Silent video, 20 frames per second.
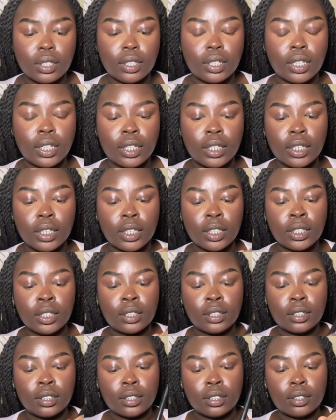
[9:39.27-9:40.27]
and
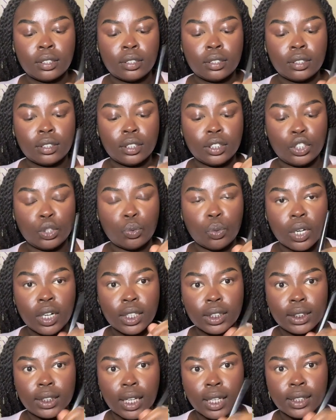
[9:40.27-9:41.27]
then you want
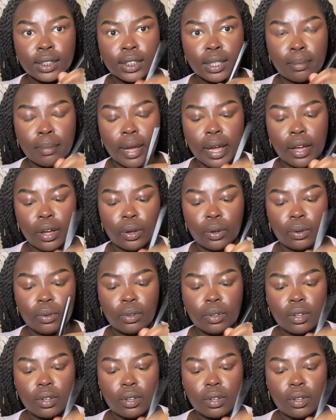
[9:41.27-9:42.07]
to dust some out,